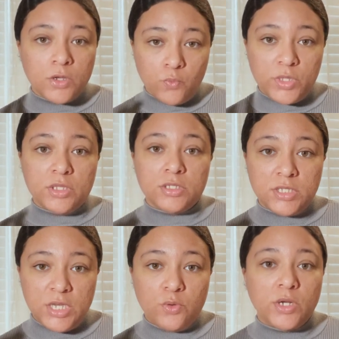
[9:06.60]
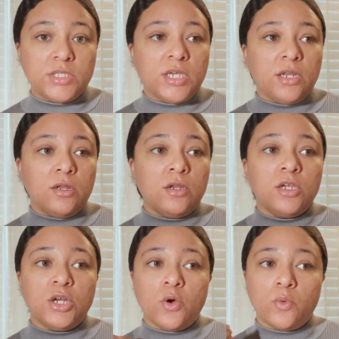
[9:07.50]
with the secrets and,
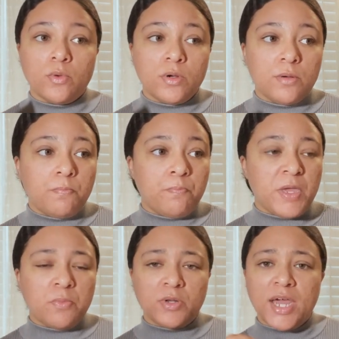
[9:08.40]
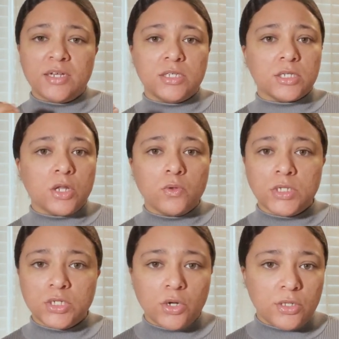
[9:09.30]
you know, people not
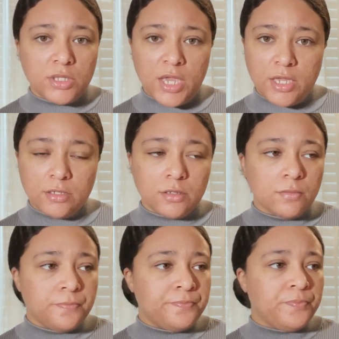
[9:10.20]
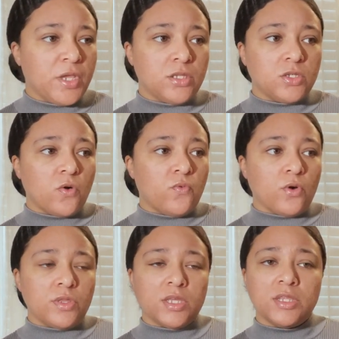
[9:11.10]
disclosing certain things and so
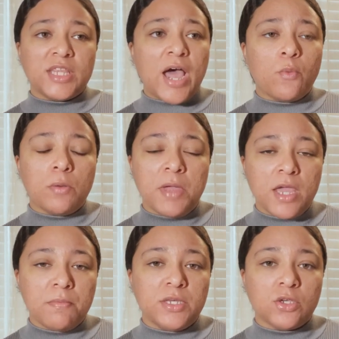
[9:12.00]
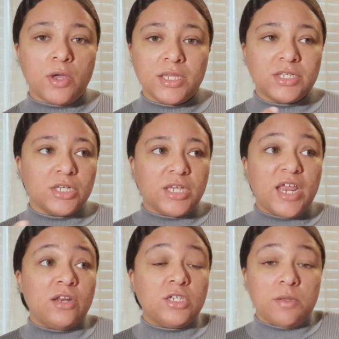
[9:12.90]
forth that would make me so it's
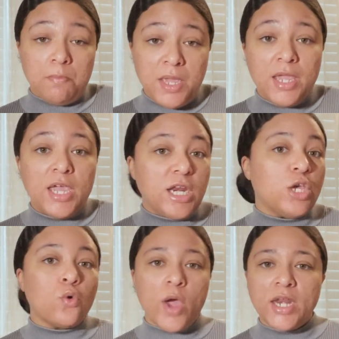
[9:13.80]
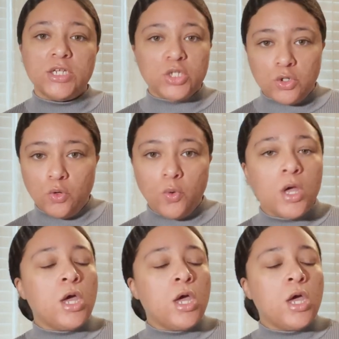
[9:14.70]
and to me it equated to